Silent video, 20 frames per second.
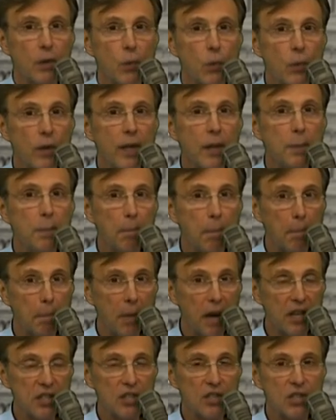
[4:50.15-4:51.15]
We
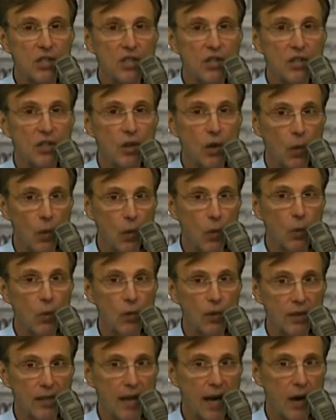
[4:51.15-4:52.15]
must
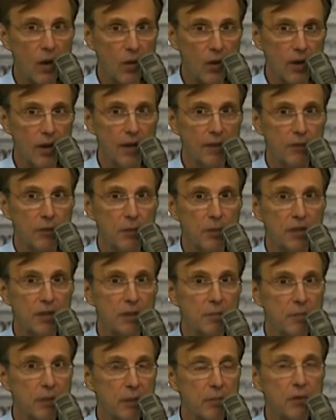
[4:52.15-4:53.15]
hold our government.
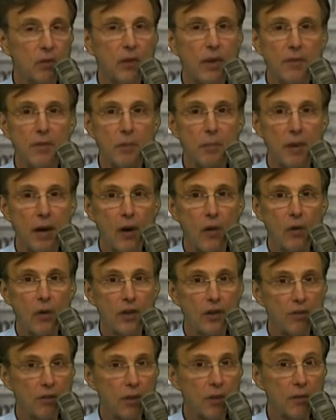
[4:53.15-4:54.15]
The people who have the power
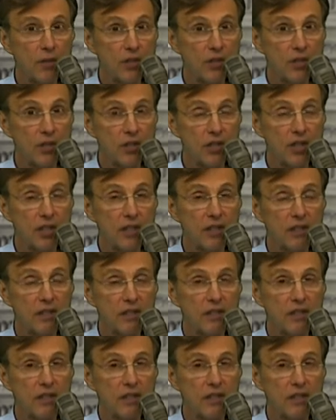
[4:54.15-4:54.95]
to throw us in jail,